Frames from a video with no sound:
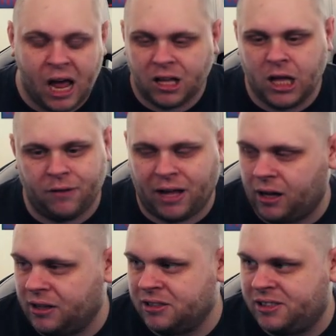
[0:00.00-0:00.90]

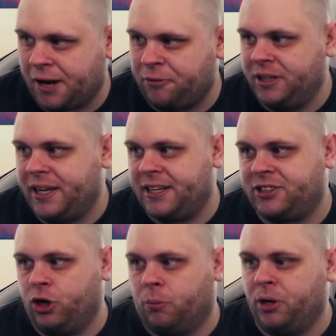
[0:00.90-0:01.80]
Carvajal definitely is
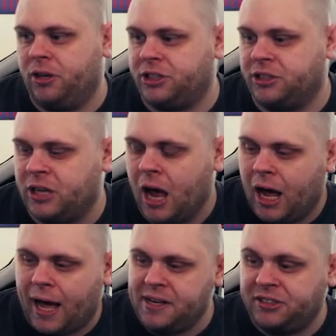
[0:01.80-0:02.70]
your purchase.
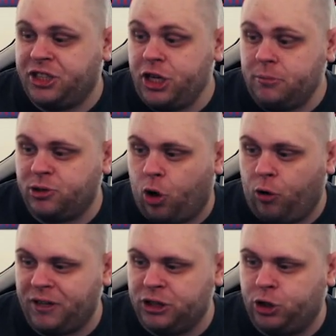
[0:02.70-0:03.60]
And in terms of
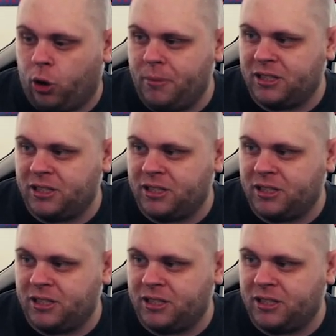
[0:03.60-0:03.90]
enjoyment